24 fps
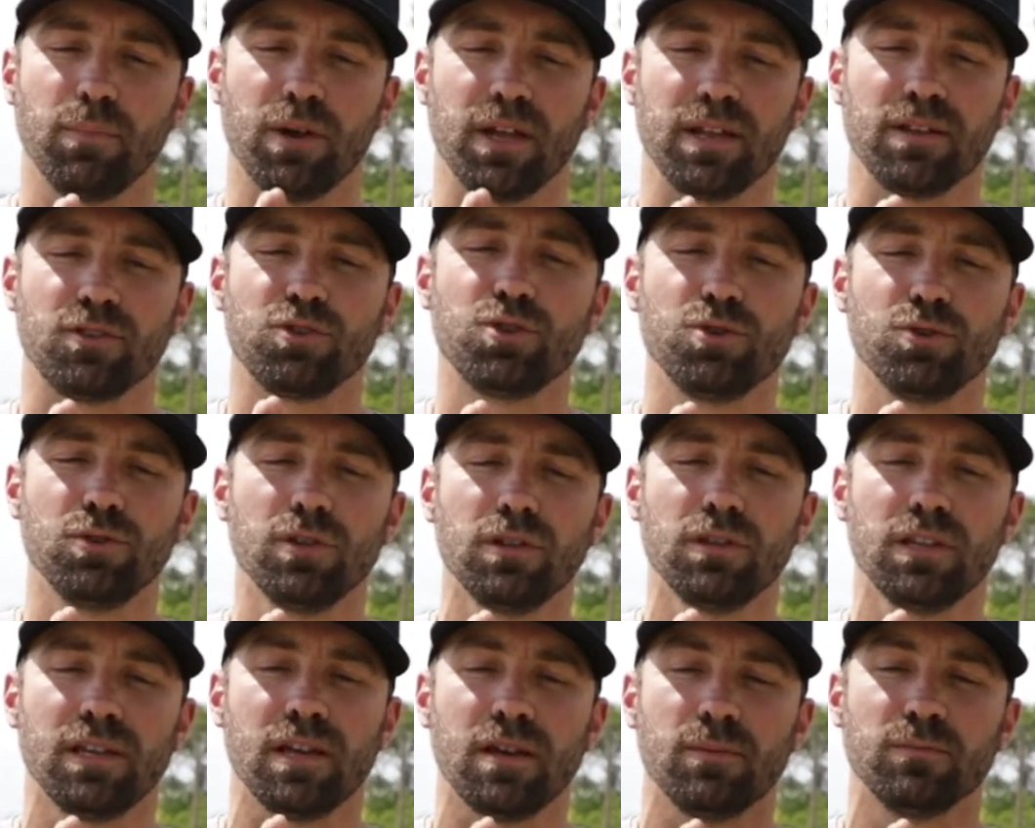but to
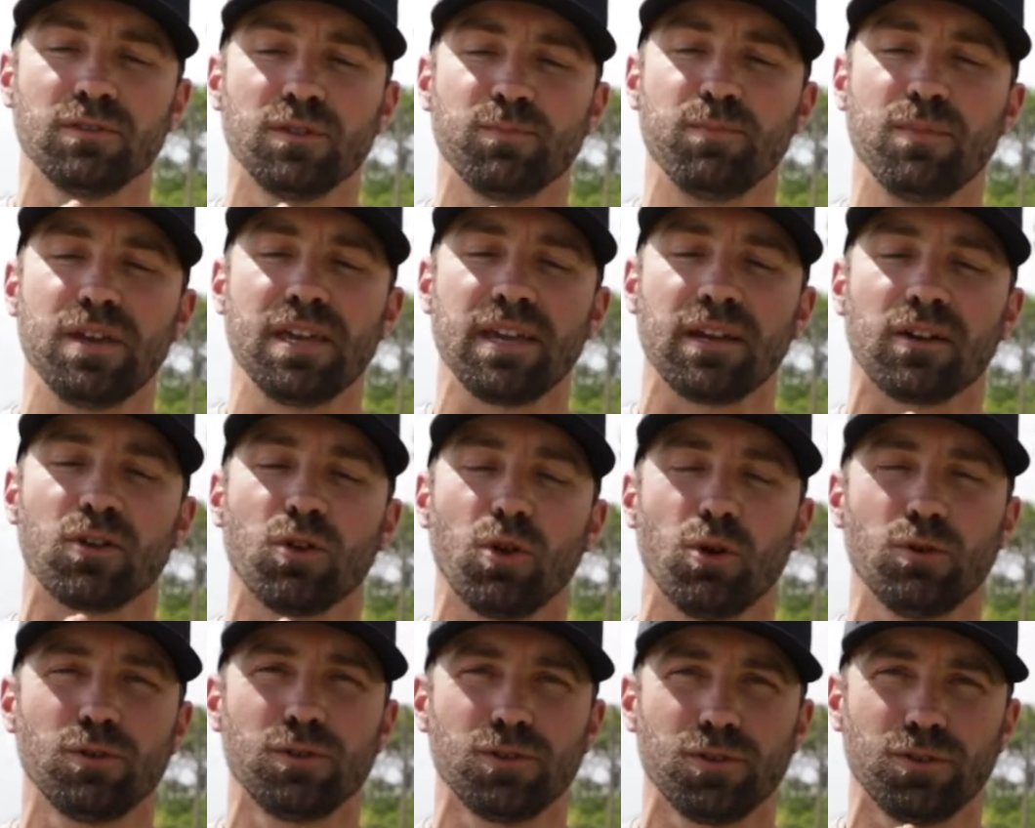the limbs being
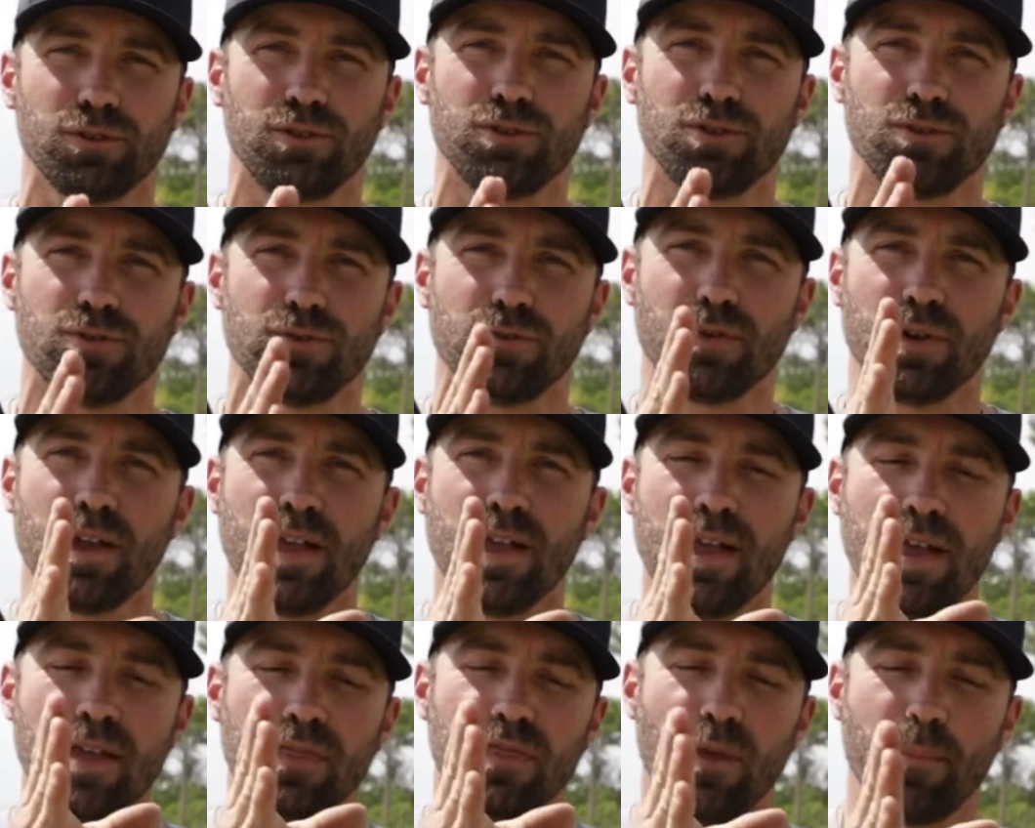closer to
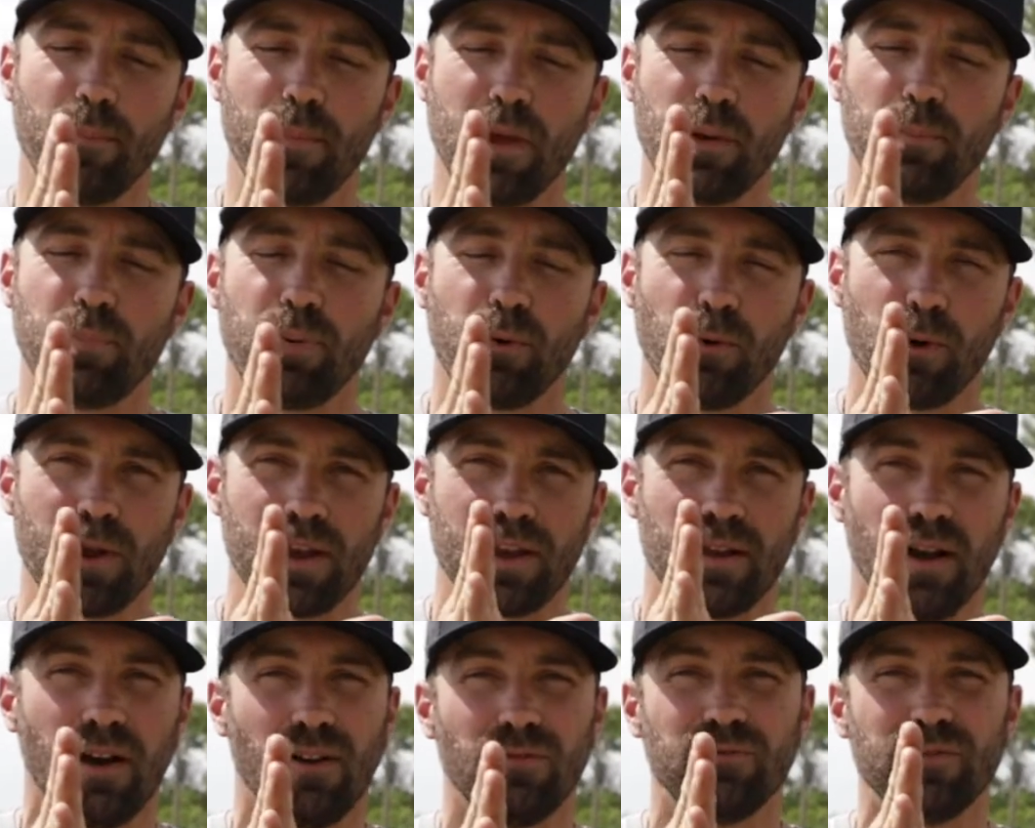the
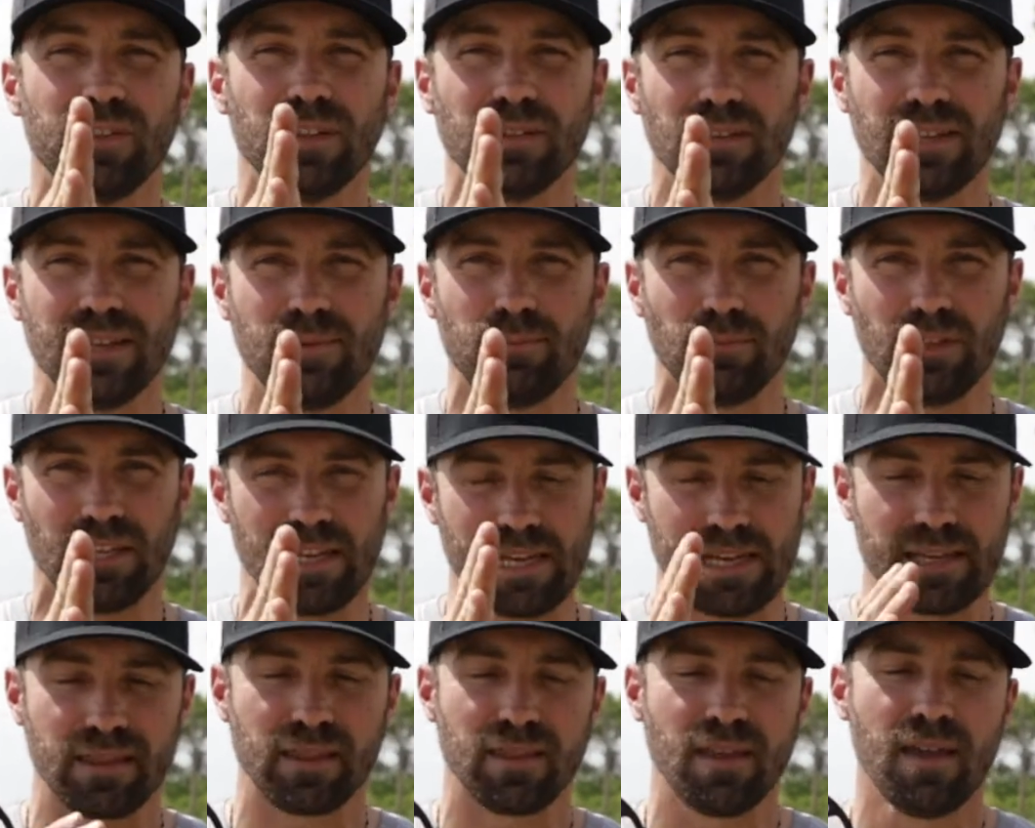midpoint of the limb
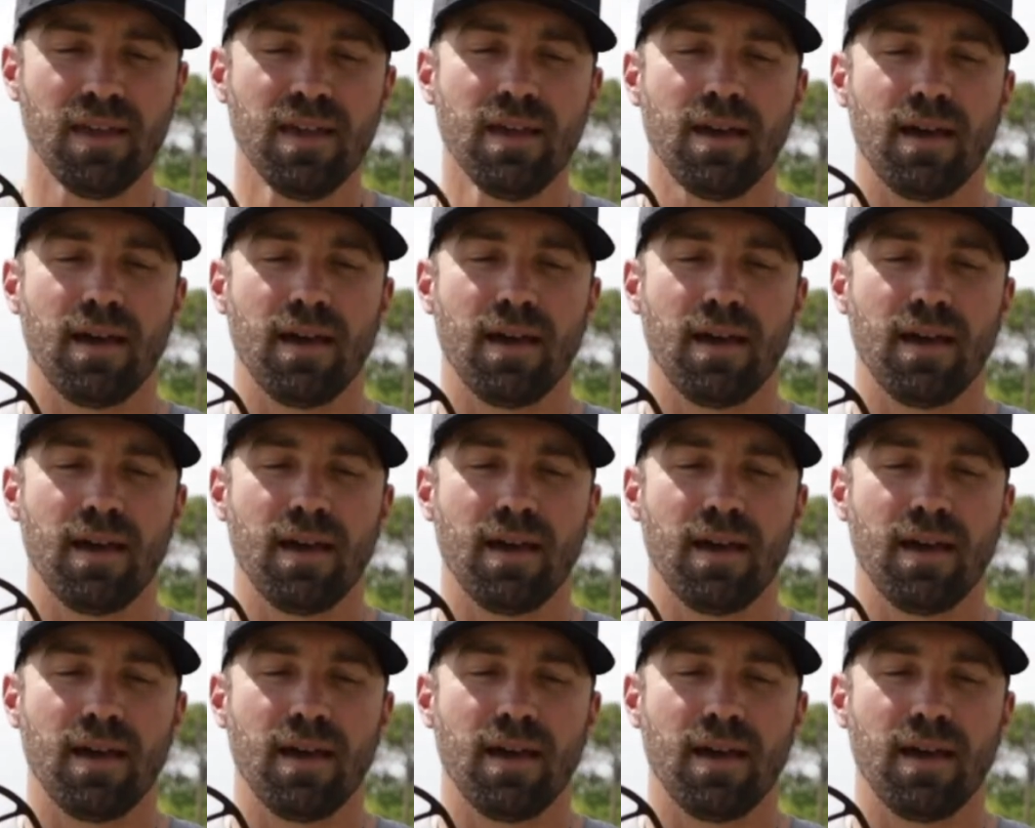length.